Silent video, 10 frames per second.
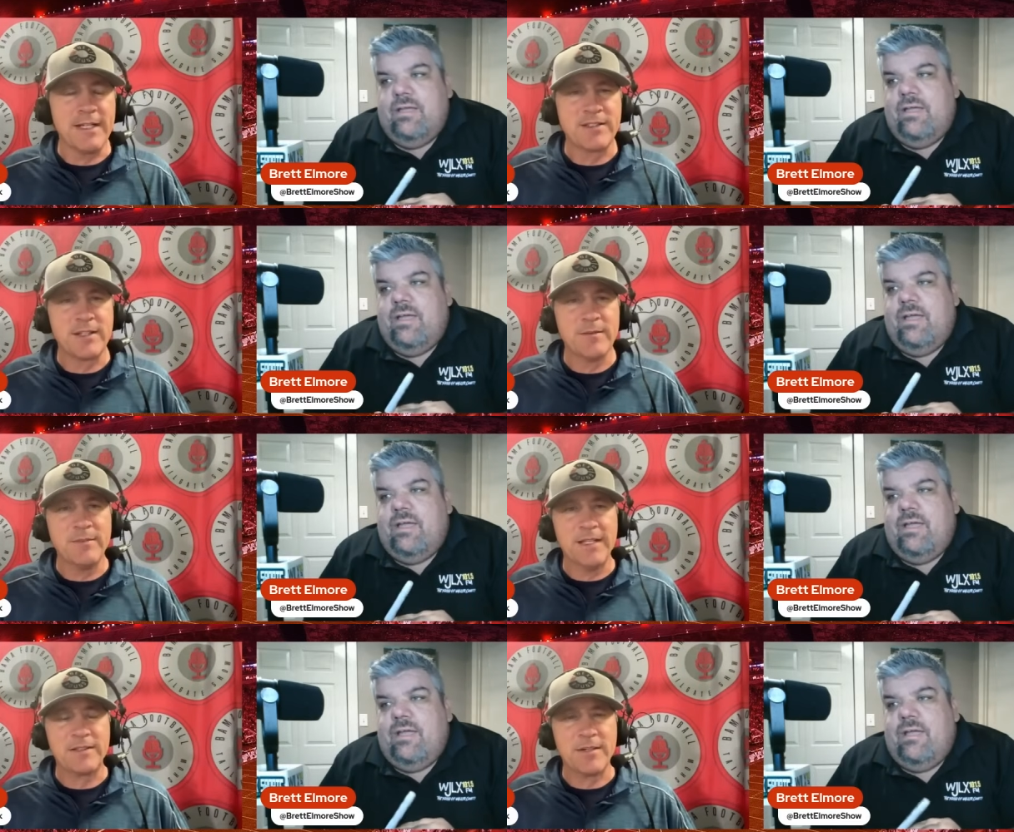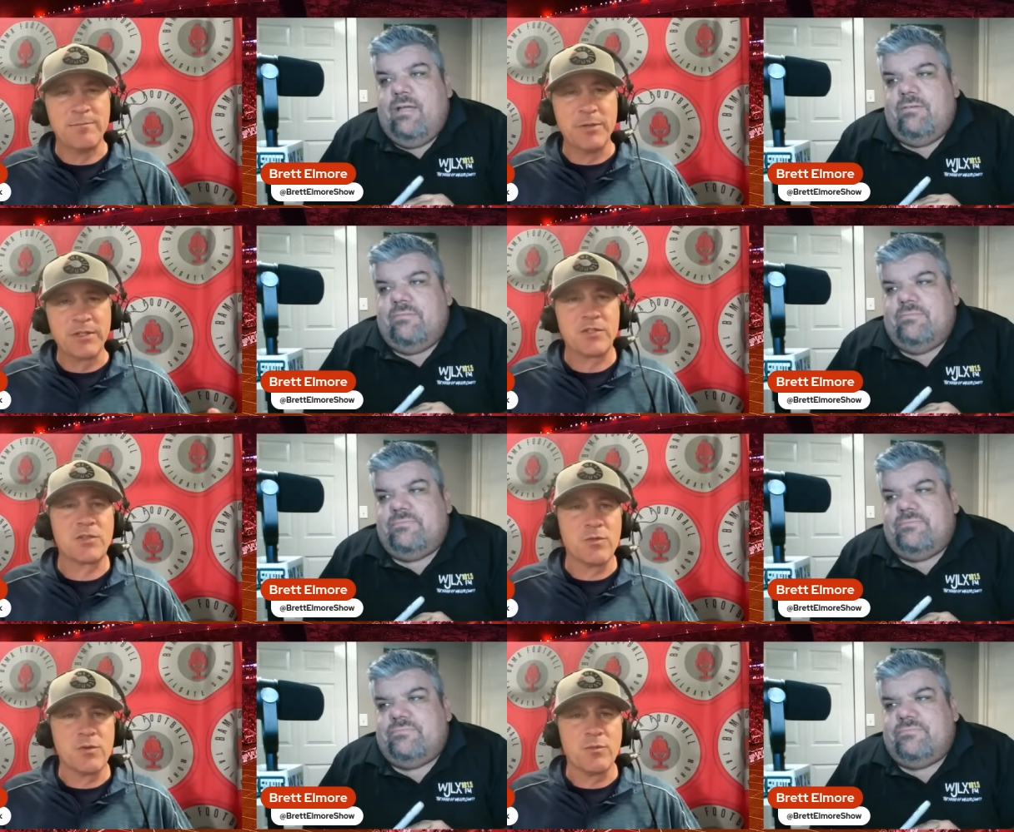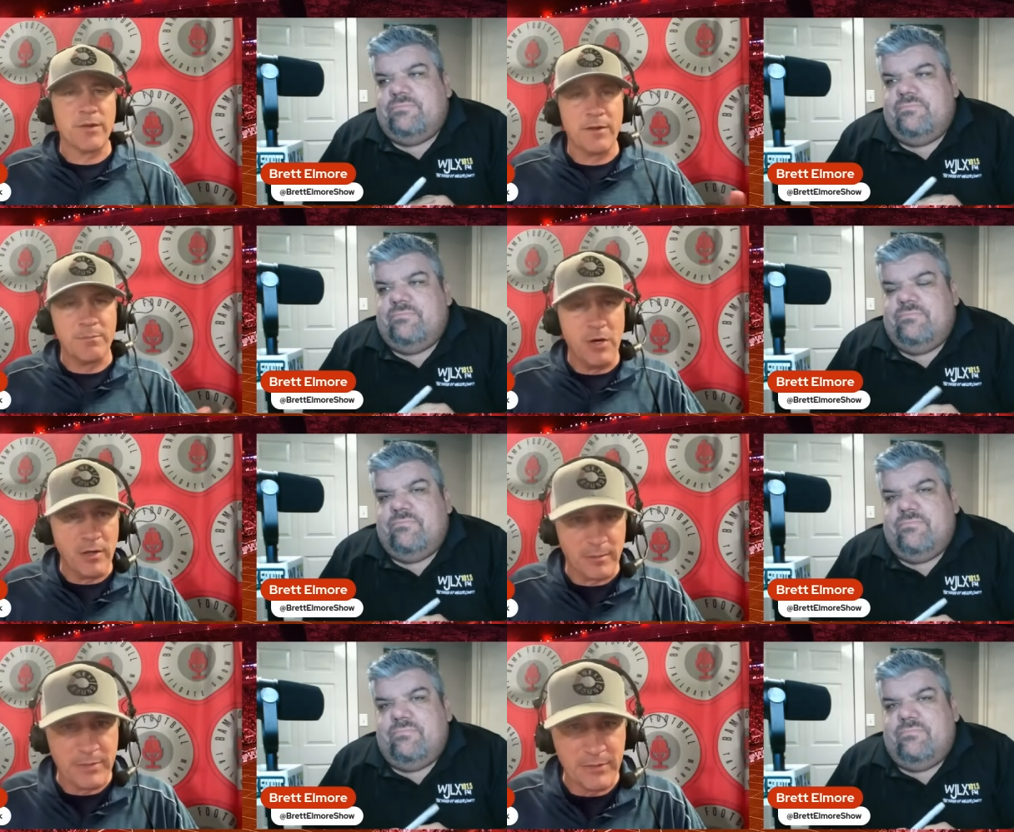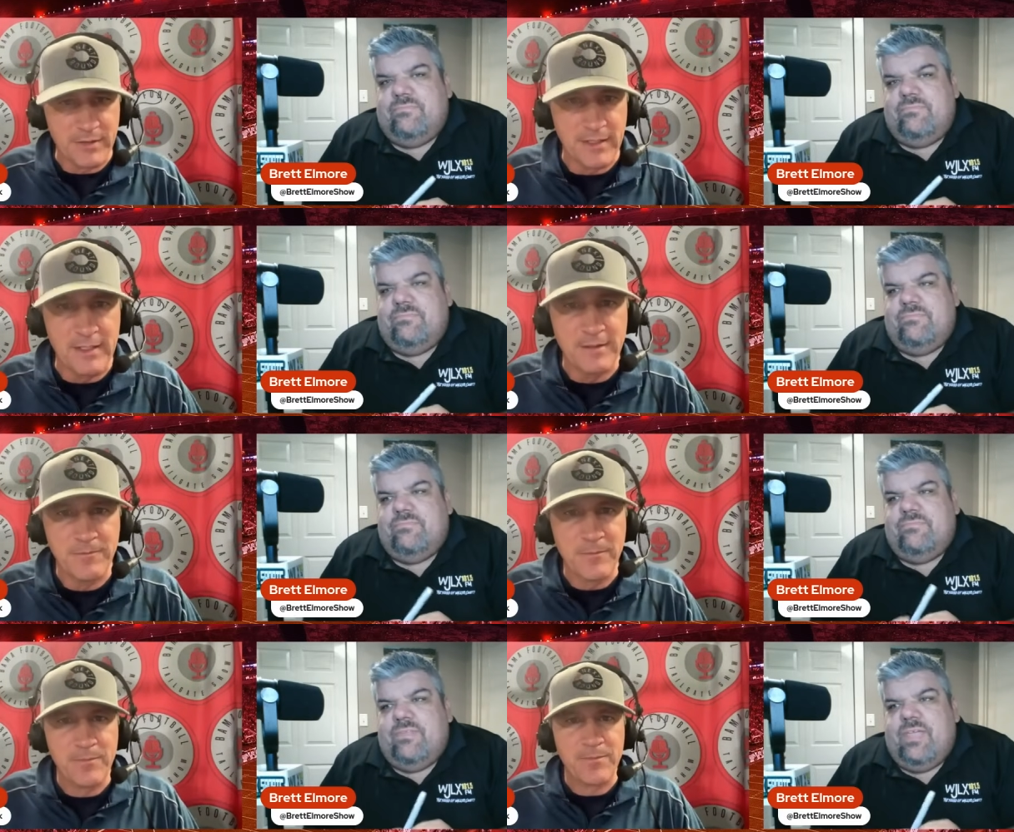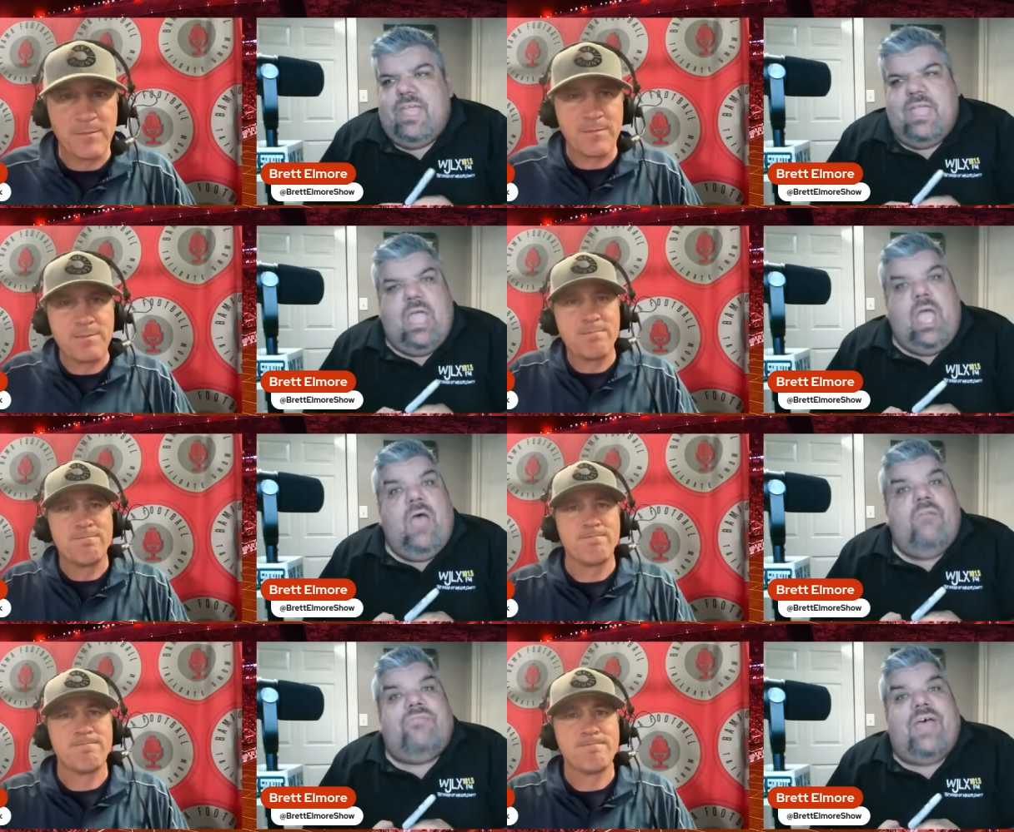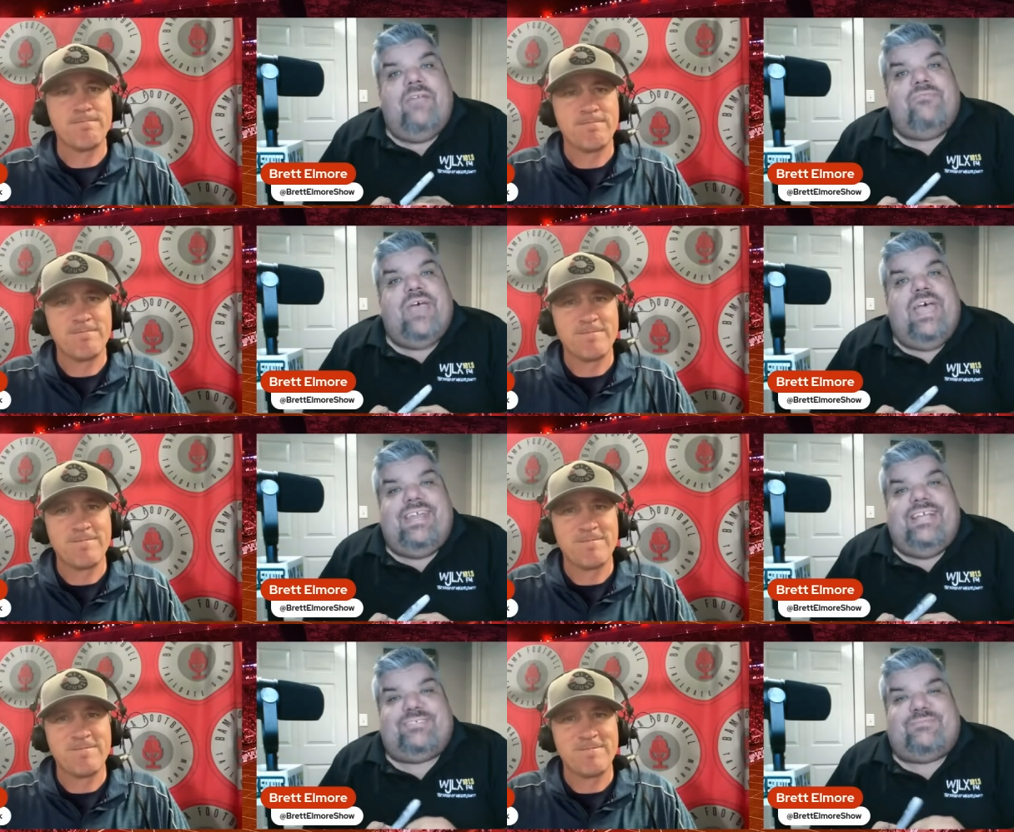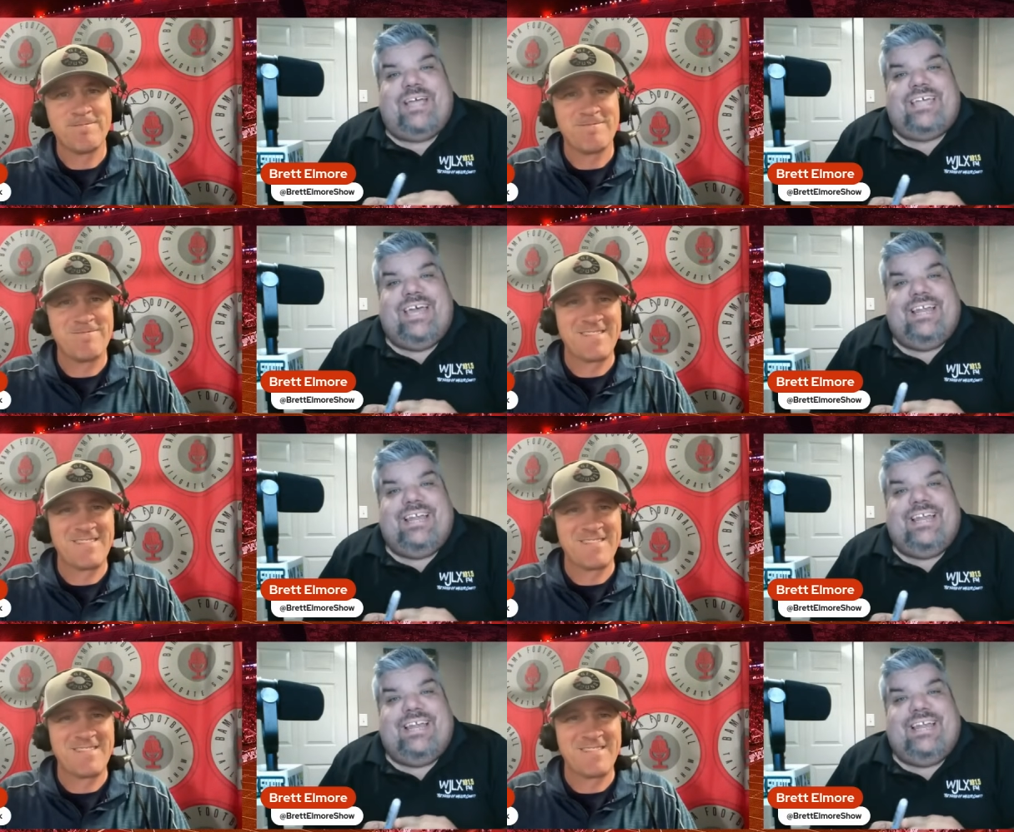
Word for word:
Speaker 1: It's a bookstore with a bar built in it. That is my kind of